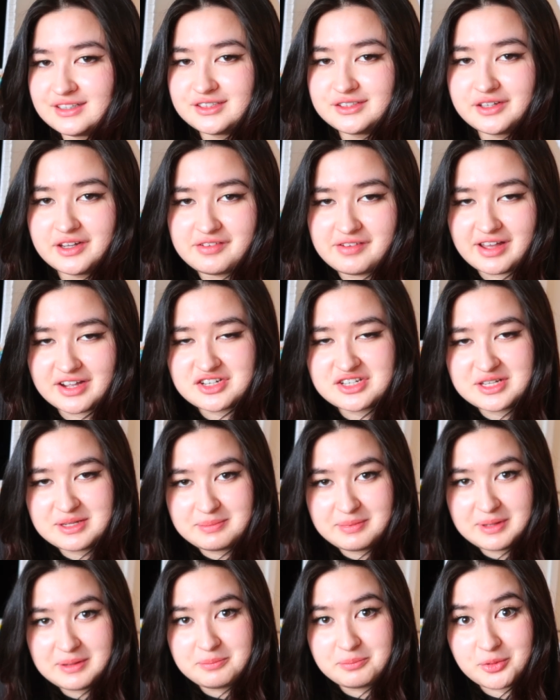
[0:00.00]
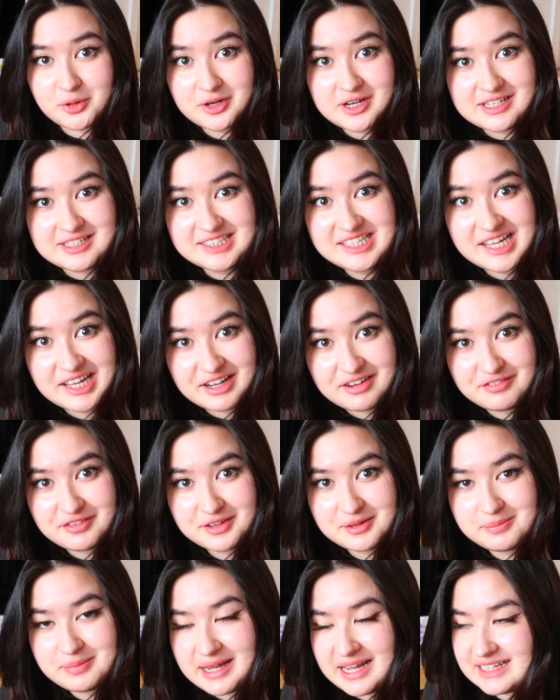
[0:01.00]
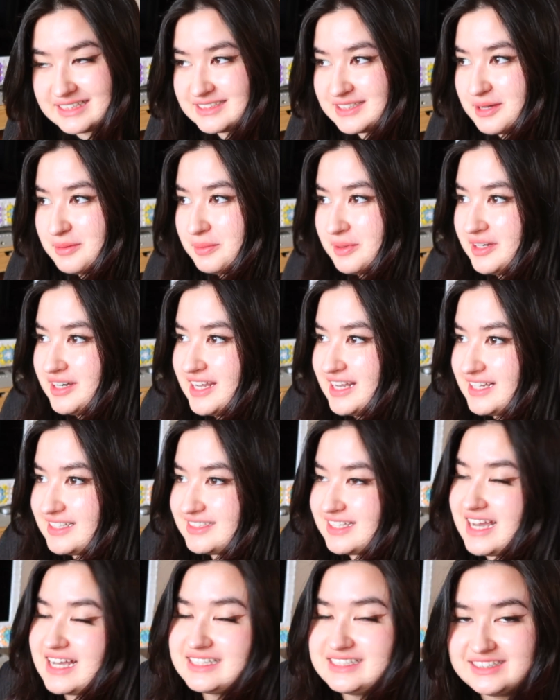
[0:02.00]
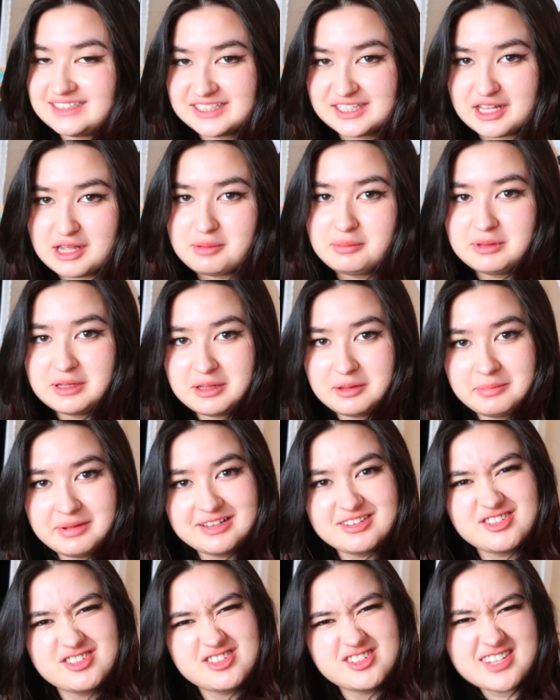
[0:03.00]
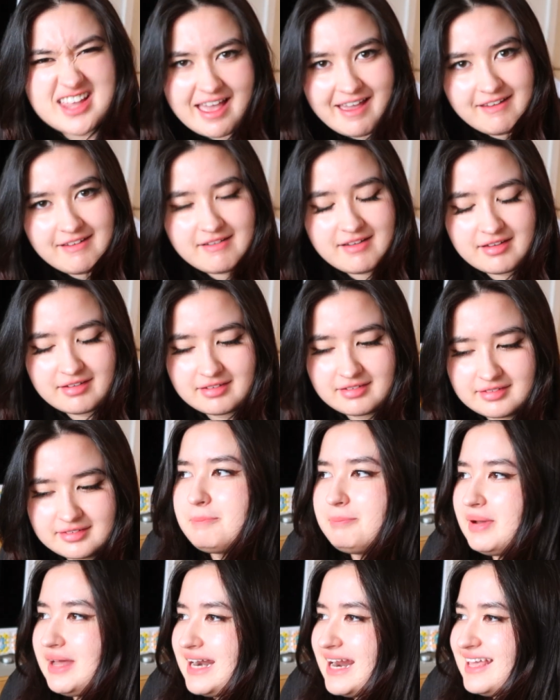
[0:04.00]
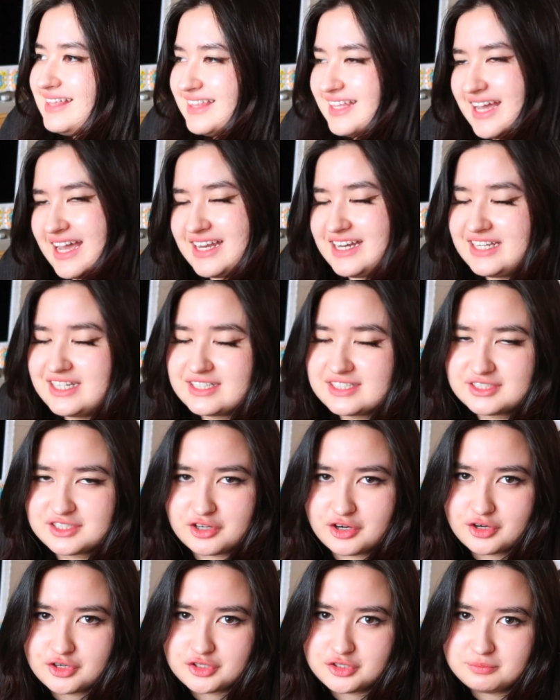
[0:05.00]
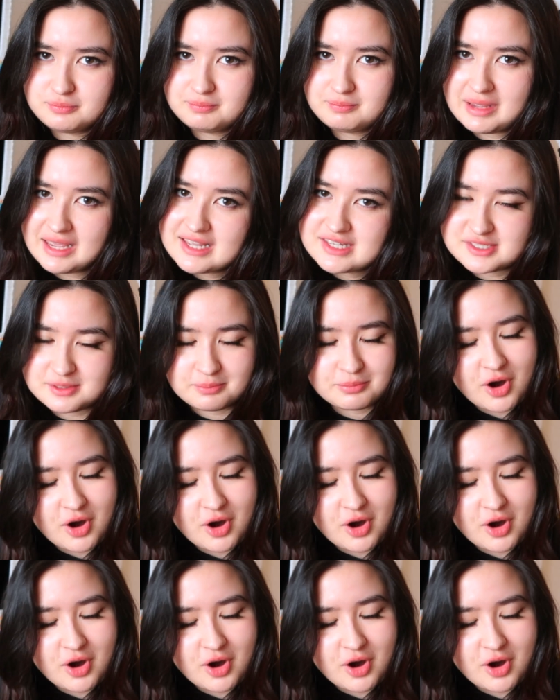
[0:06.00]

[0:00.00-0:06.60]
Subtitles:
So I've actually been pretty sick for the past couple of days. I still am a little bit sick, but I think I need to start making some